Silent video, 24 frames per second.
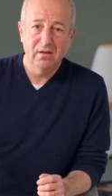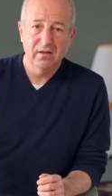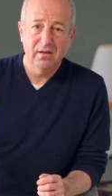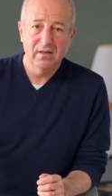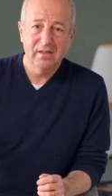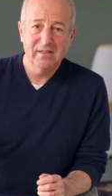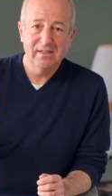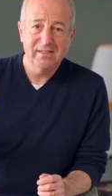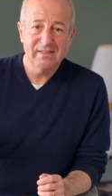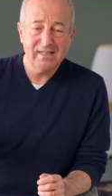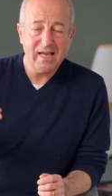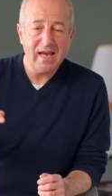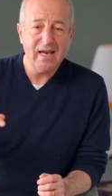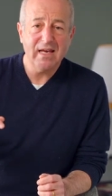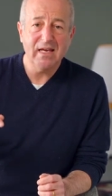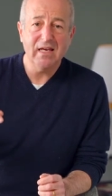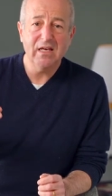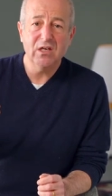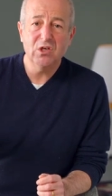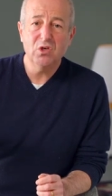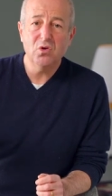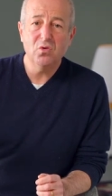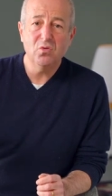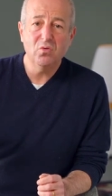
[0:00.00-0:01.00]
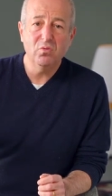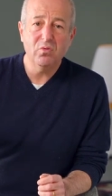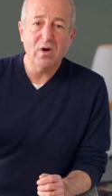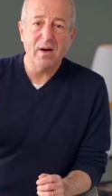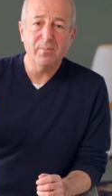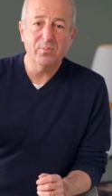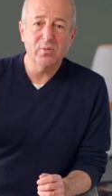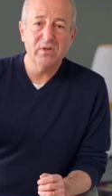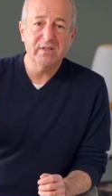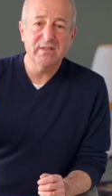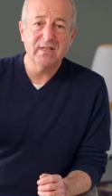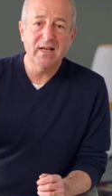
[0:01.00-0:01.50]
saying you
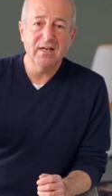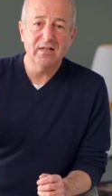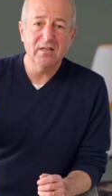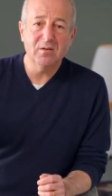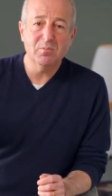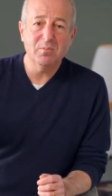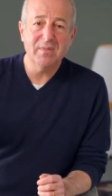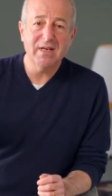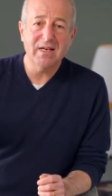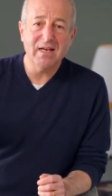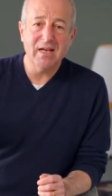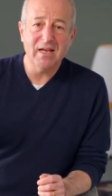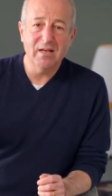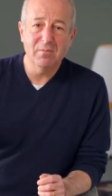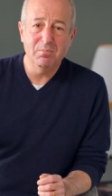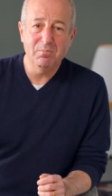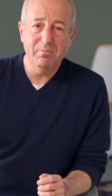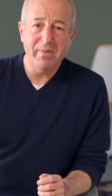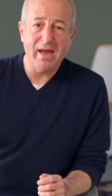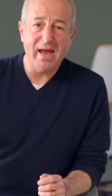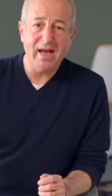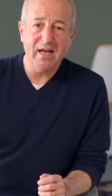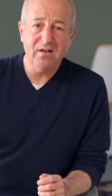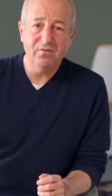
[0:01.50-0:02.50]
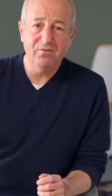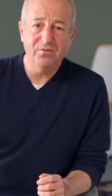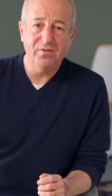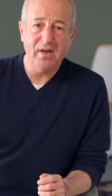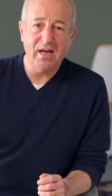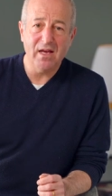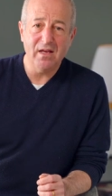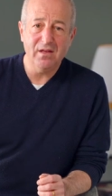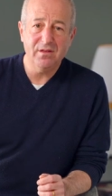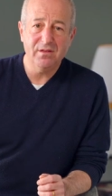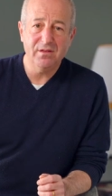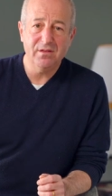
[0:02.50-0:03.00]
represented me in bad
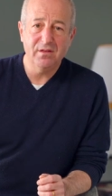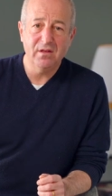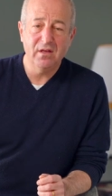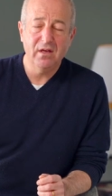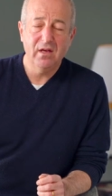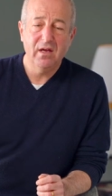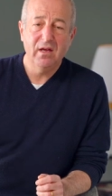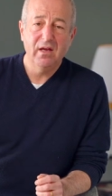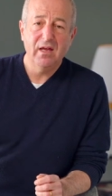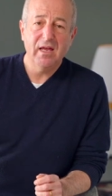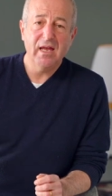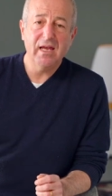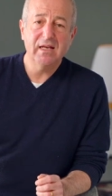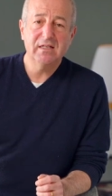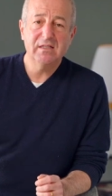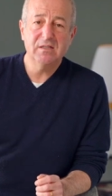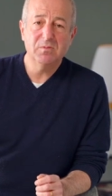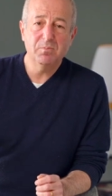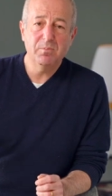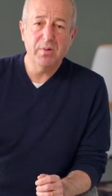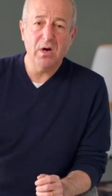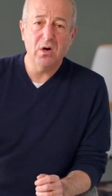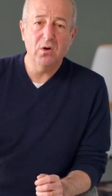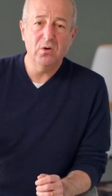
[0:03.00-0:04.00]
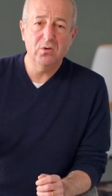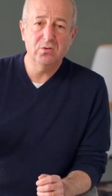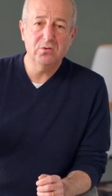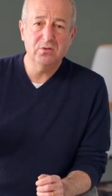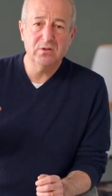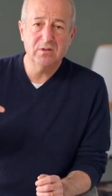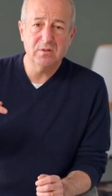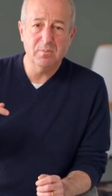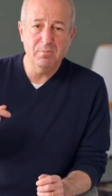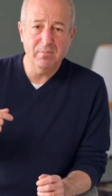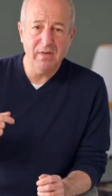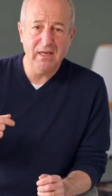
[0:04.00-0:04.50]
faith,
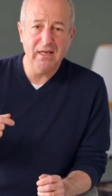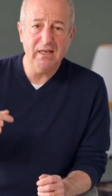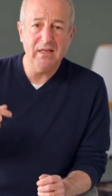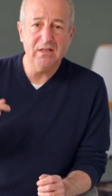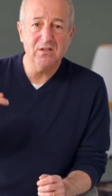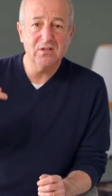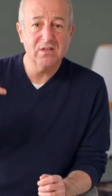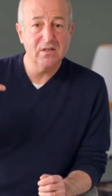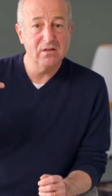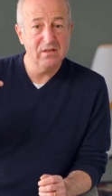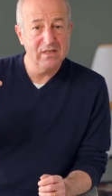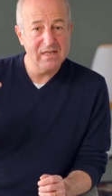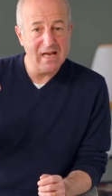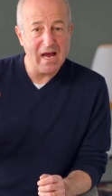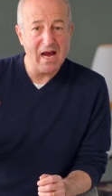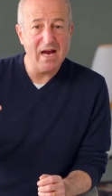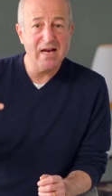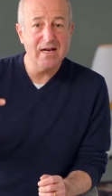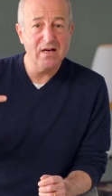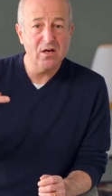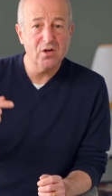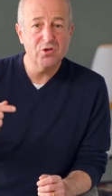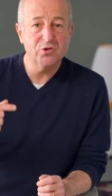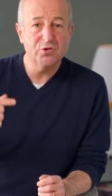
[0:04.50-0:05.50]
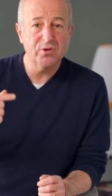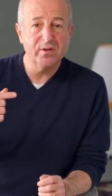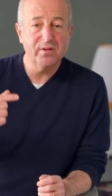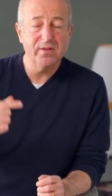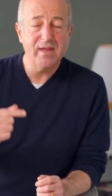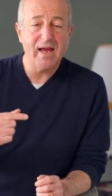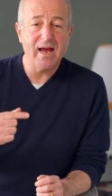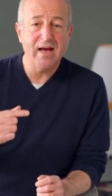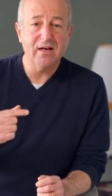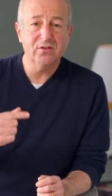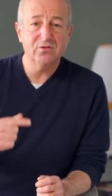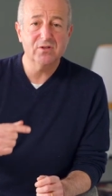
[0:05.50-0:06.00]
exposed me to
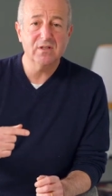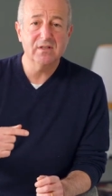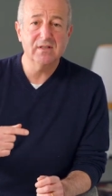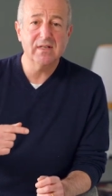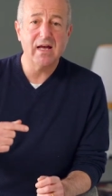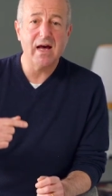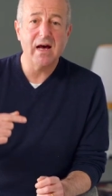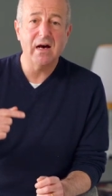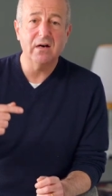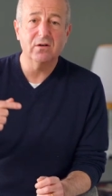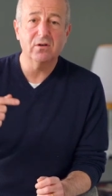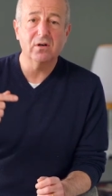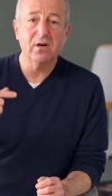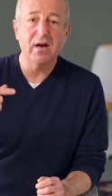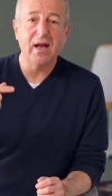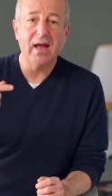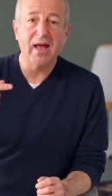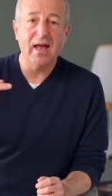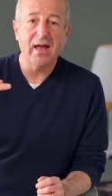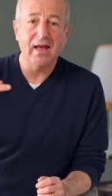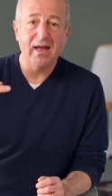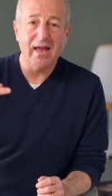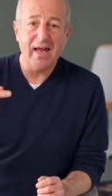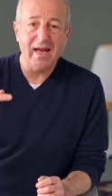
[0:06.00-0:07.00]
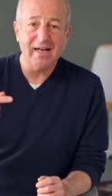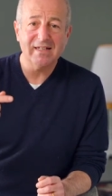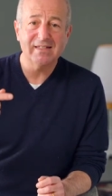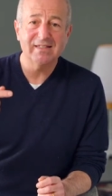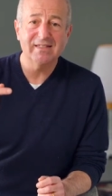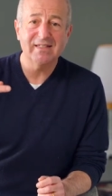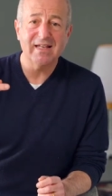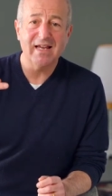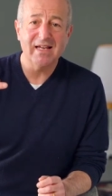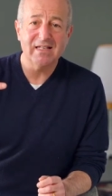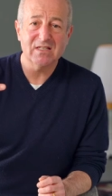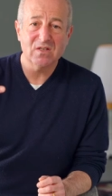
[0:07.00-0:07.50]
$900,000
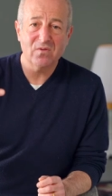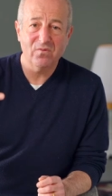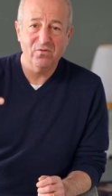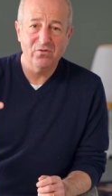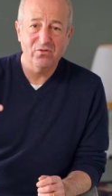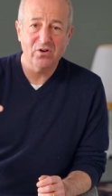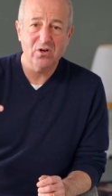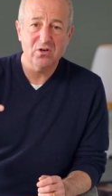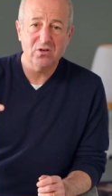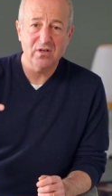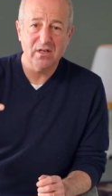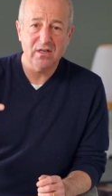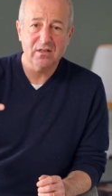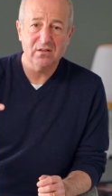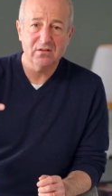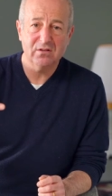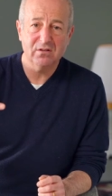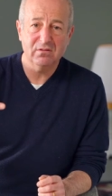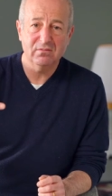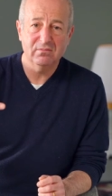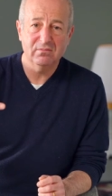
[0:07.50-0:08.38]
excess verdict